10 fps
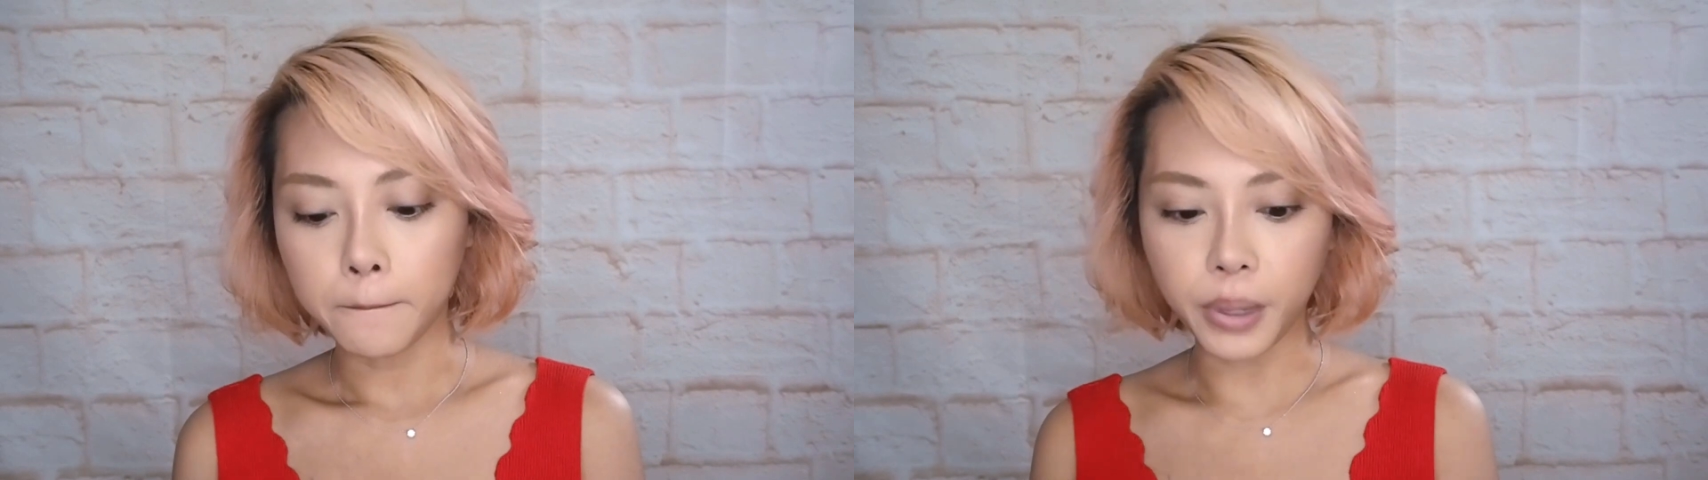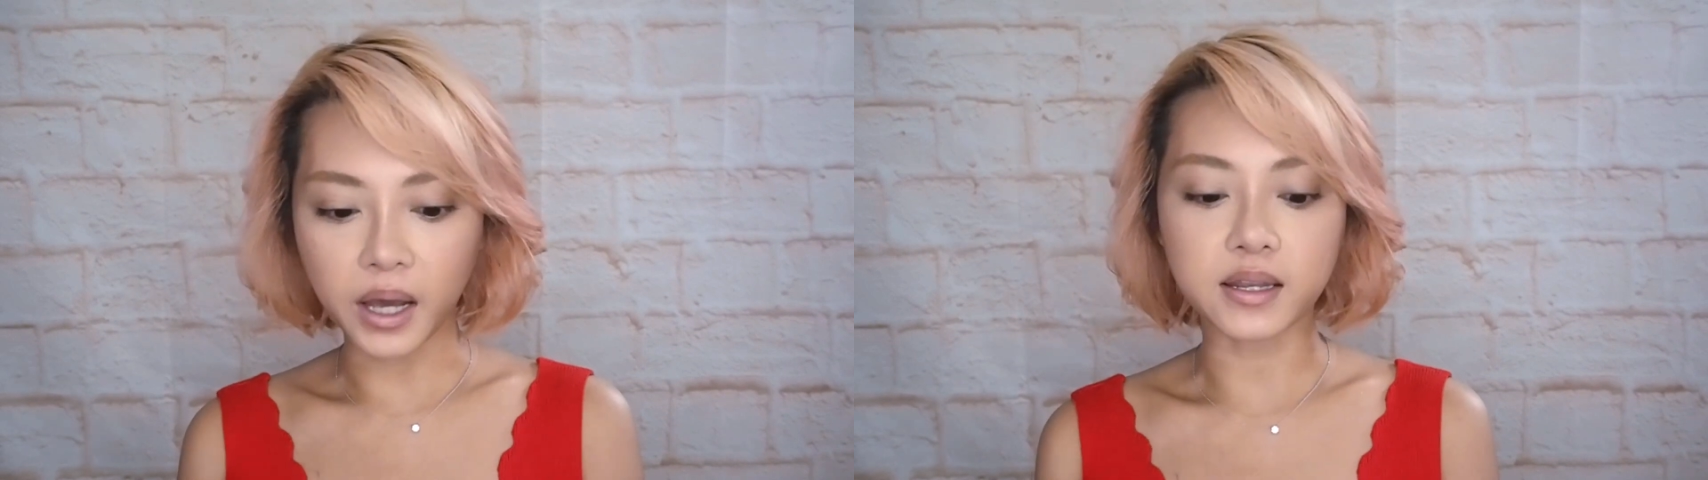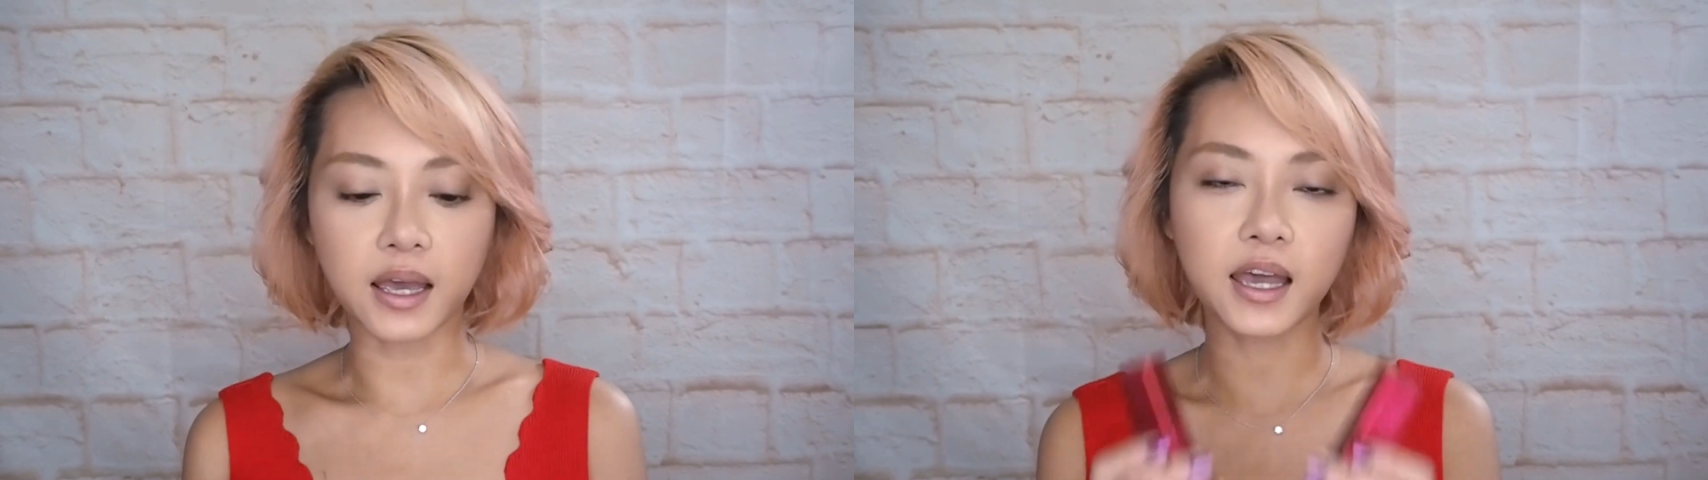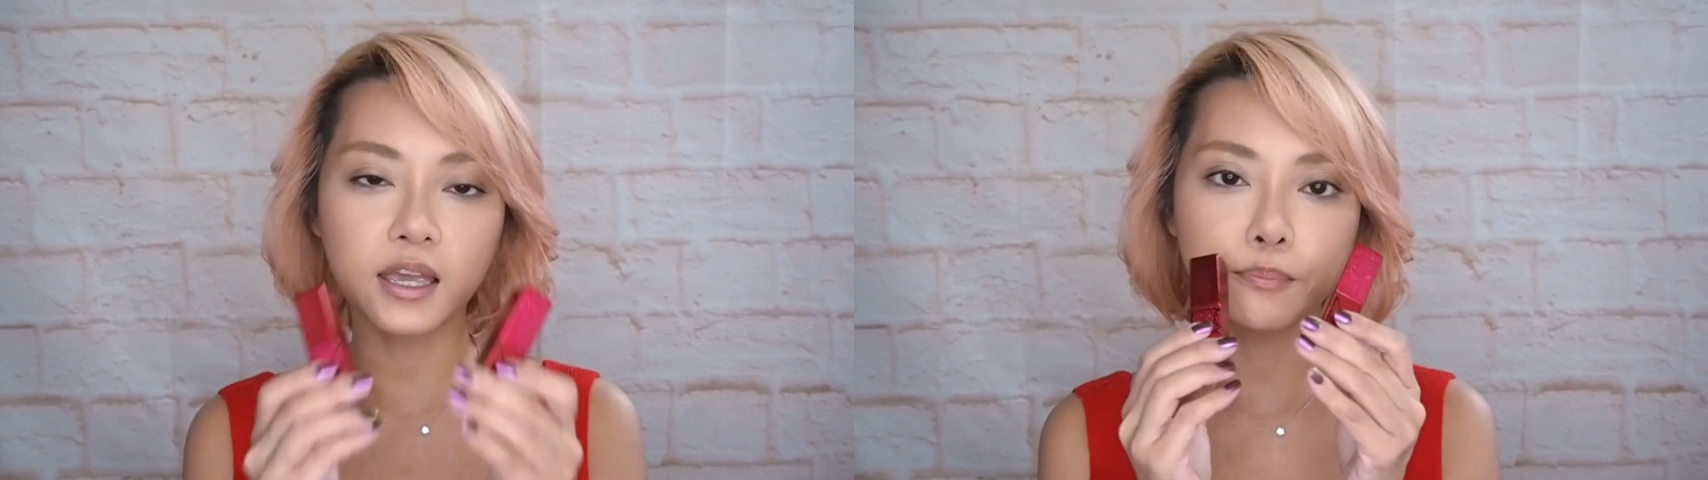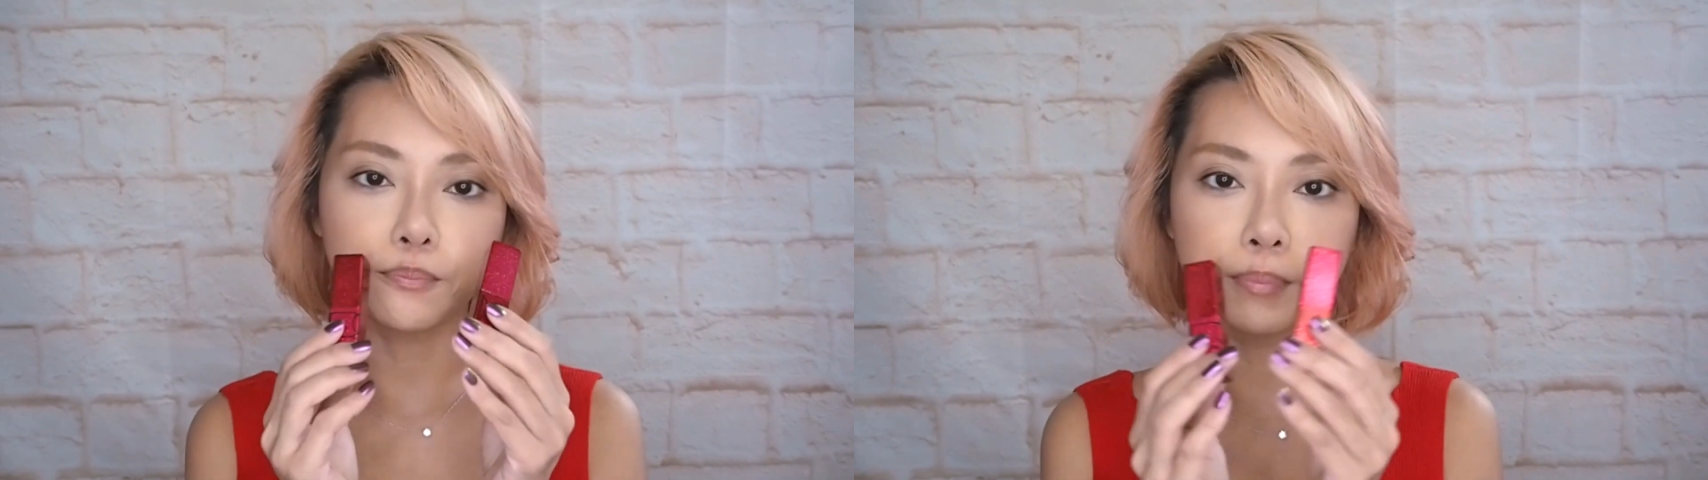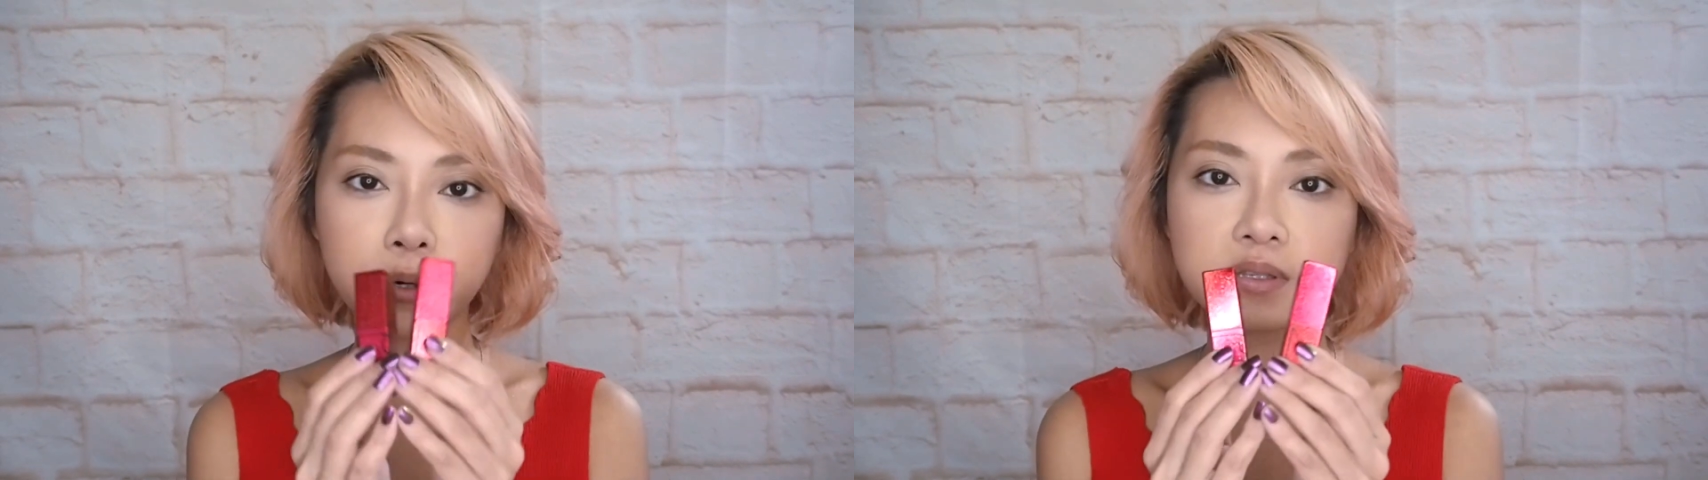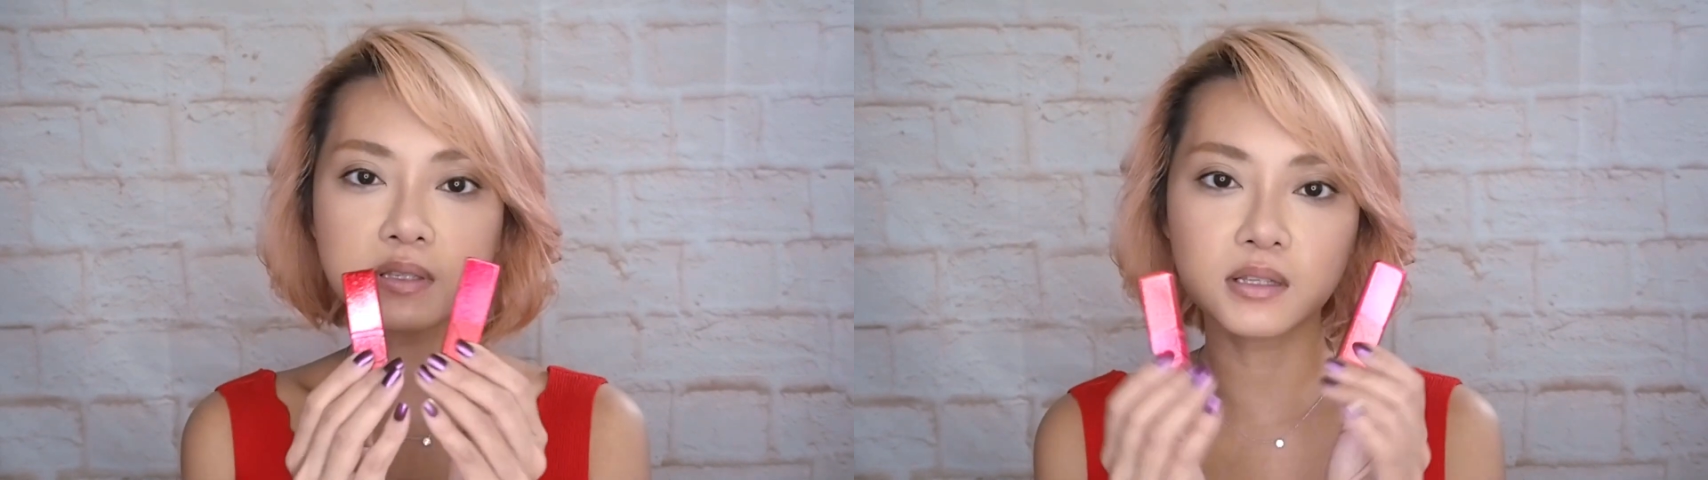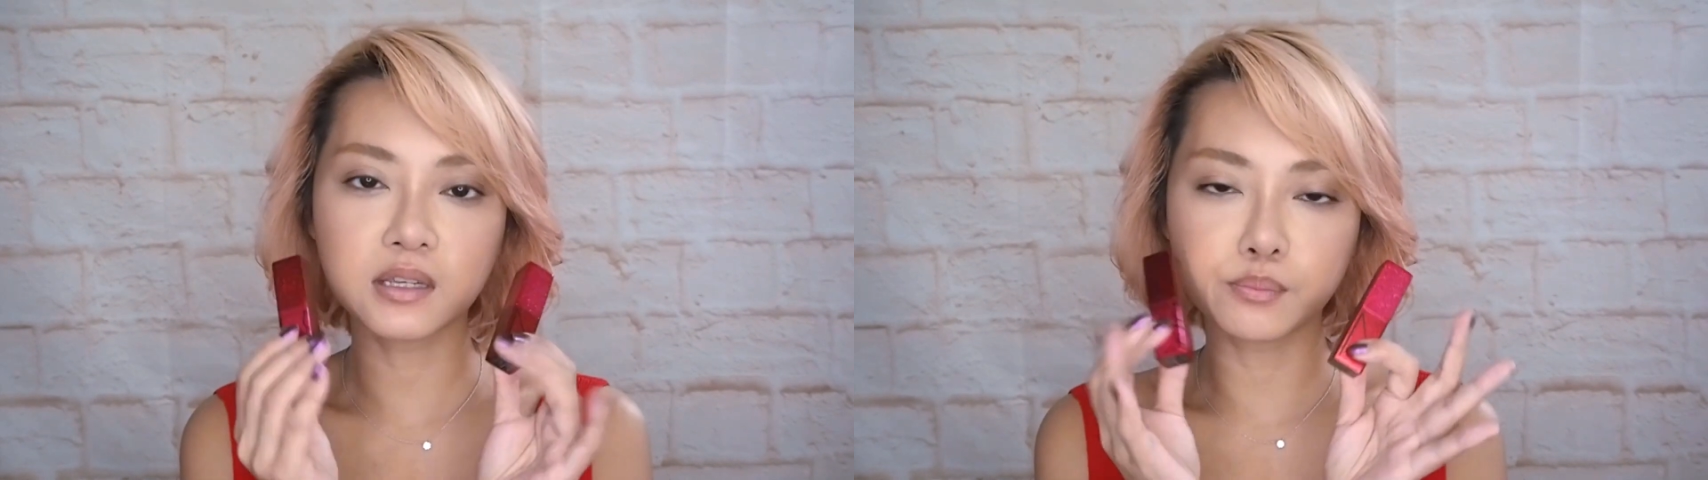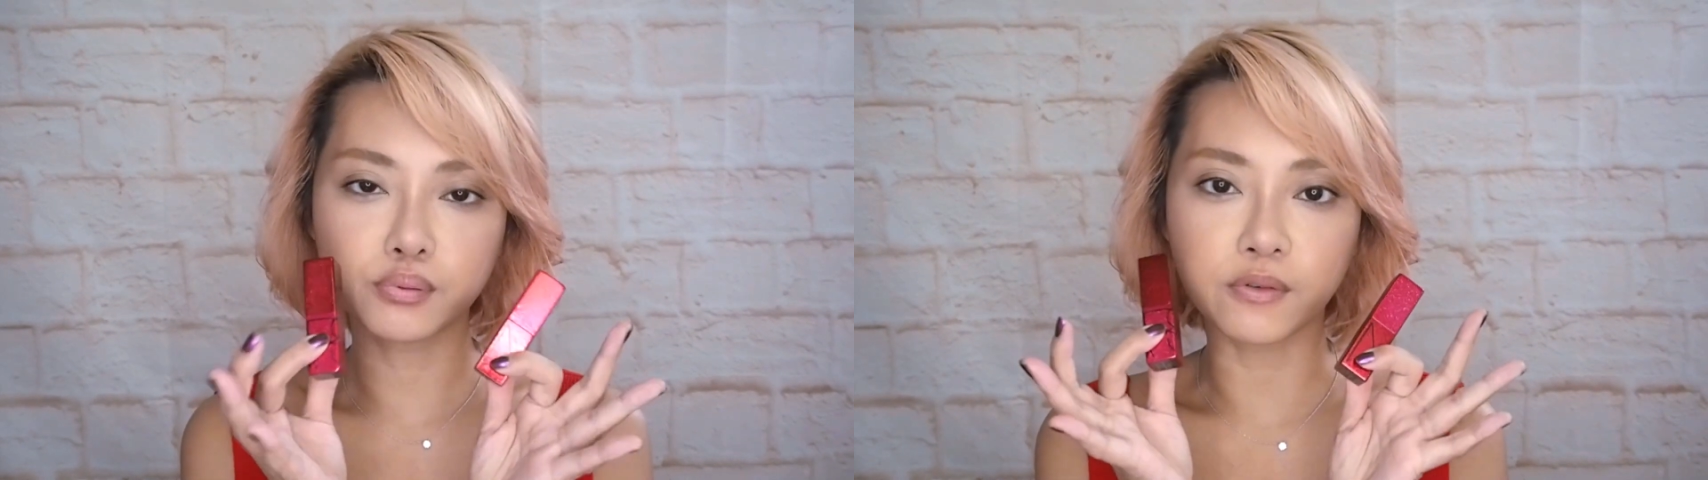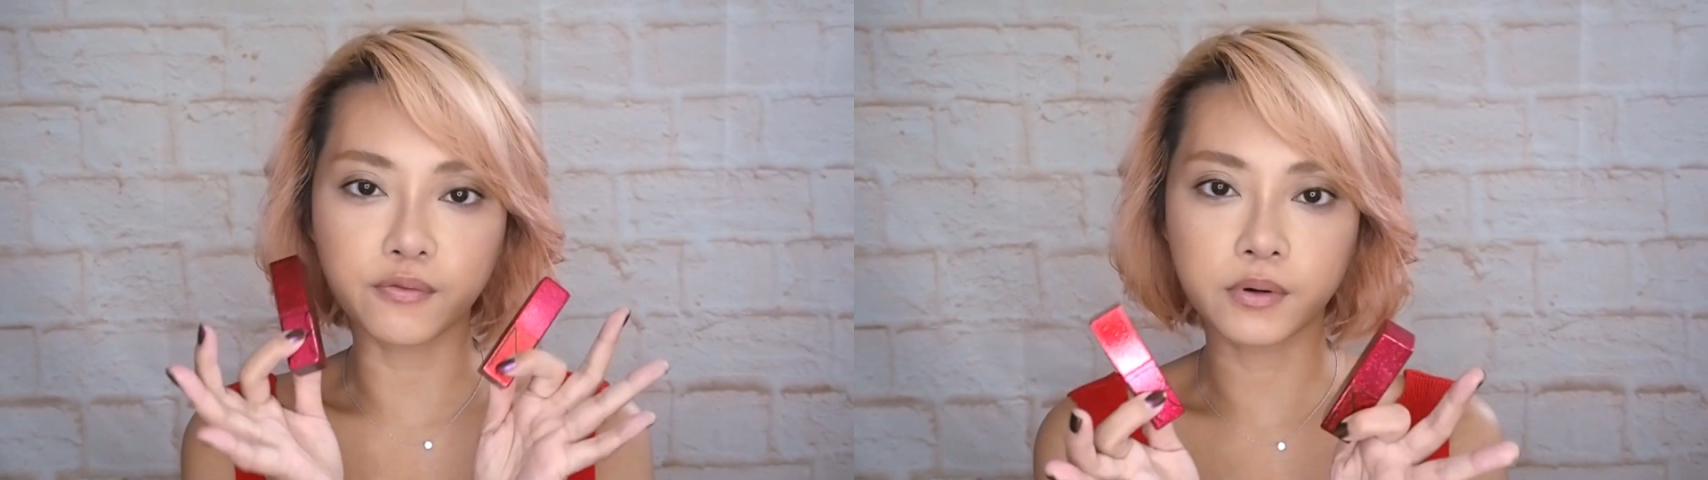But I personally
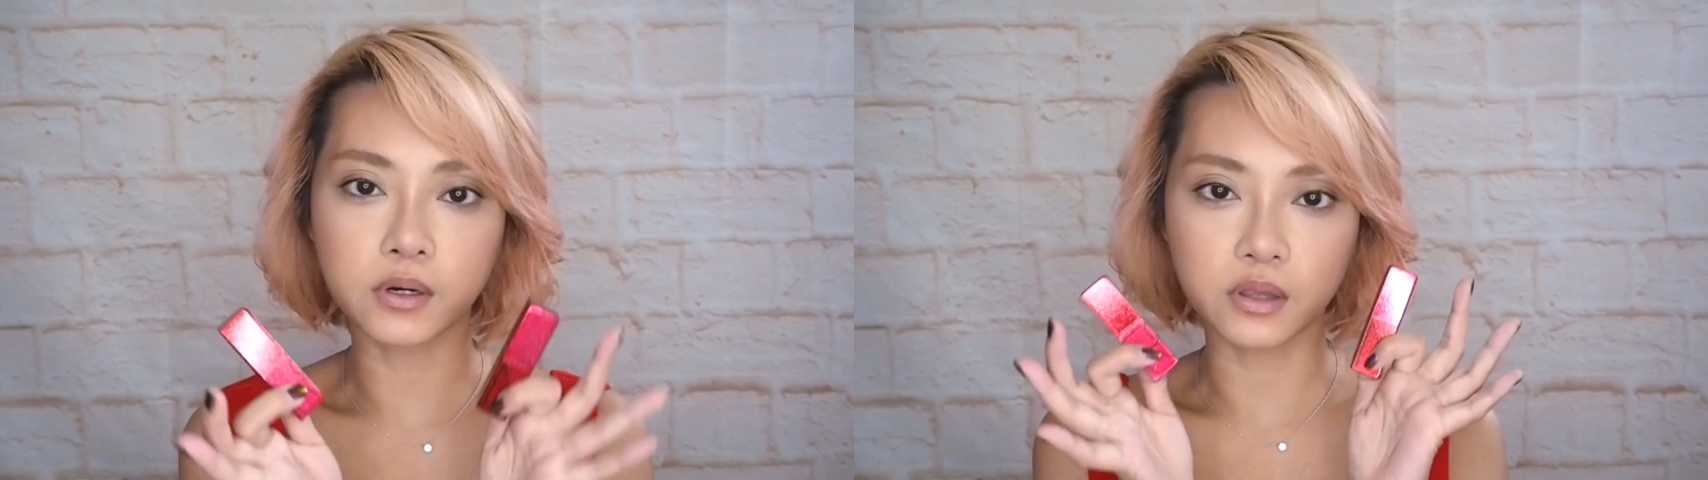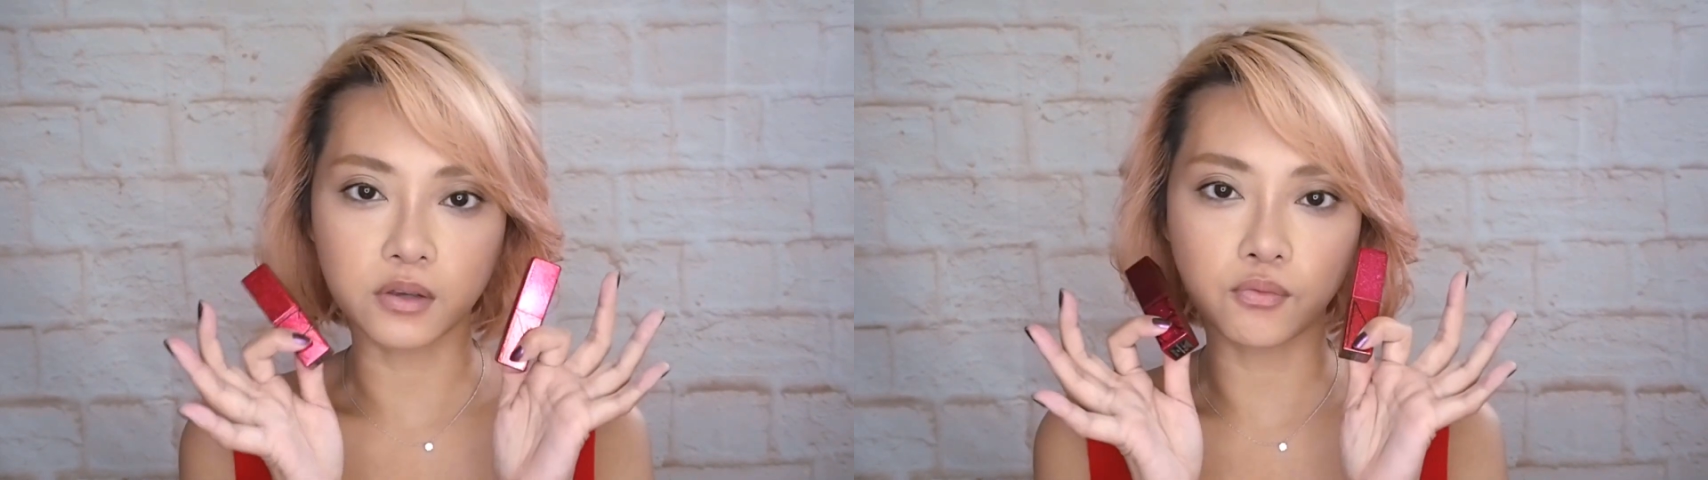prefer the